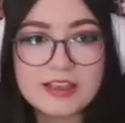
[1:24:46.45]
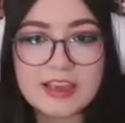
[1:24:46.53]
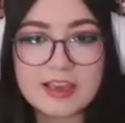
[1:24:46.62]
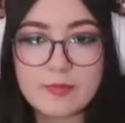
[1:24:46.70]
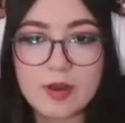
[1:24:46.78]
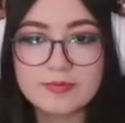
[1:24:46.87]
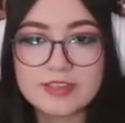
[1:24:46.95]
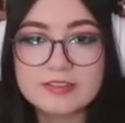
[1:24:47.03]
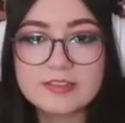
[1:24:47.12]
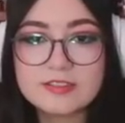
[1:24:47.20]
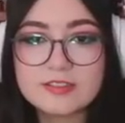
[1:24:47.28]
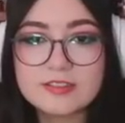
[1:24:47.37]
K-pop
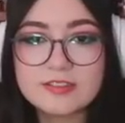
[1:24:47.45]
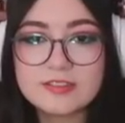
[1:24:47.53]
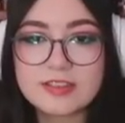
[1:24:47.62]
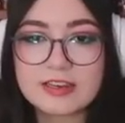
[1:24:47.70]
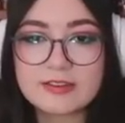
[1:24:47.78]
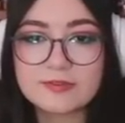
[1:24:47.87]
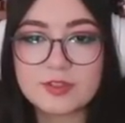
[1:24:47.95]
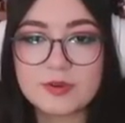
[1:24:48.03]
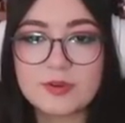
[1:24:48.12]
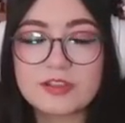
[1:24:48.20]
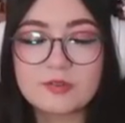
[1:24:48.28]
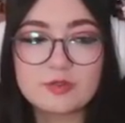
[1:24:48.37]
dances? And if so,
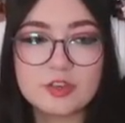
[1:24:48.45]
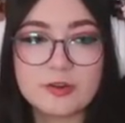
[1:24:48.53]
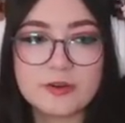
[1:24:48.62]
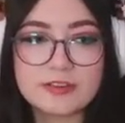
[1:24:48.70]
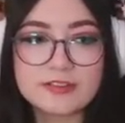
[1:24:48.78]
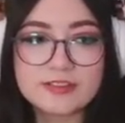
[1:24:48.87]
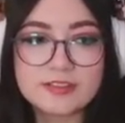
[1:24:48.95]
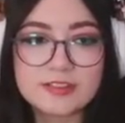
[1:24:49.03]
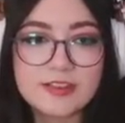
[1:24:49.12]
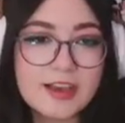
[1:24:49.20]
can you show us?